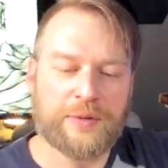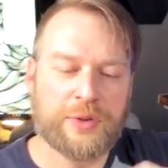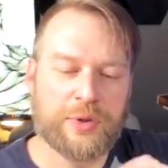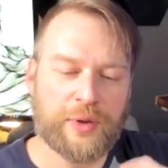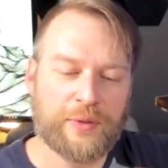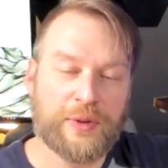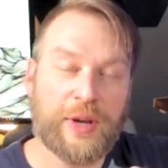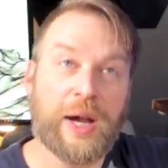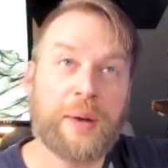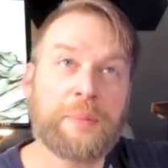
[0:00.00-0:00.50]
So
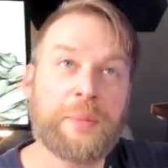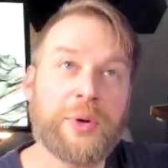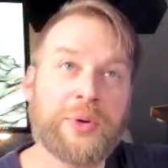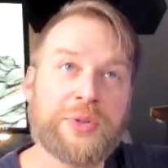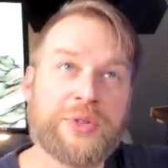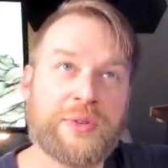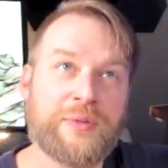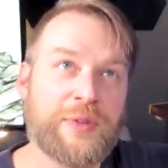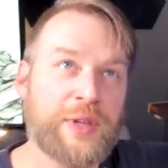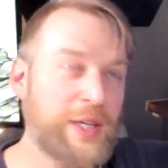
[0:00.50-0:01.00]
I've got
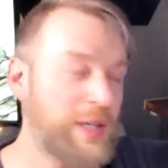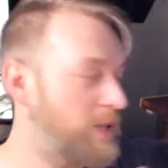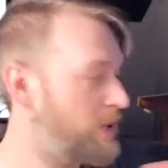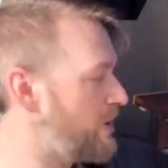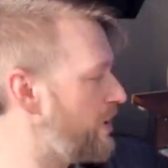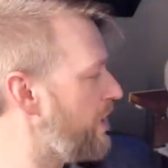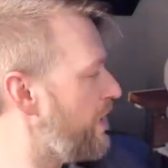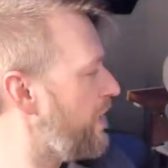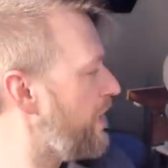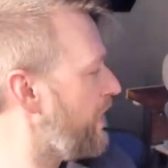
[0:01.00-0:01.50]
most of these
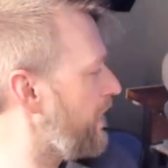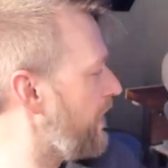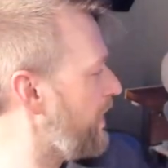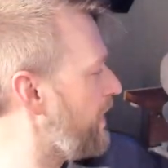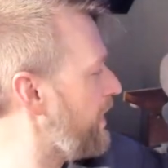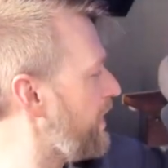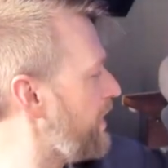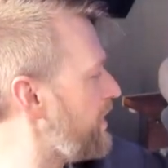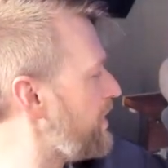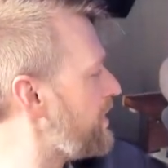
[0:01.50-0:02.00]
in
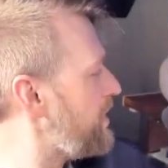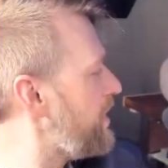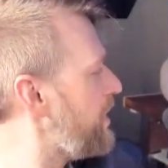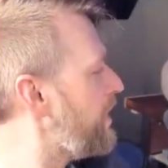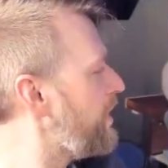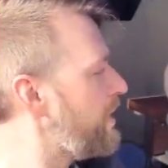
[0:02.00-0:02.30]
this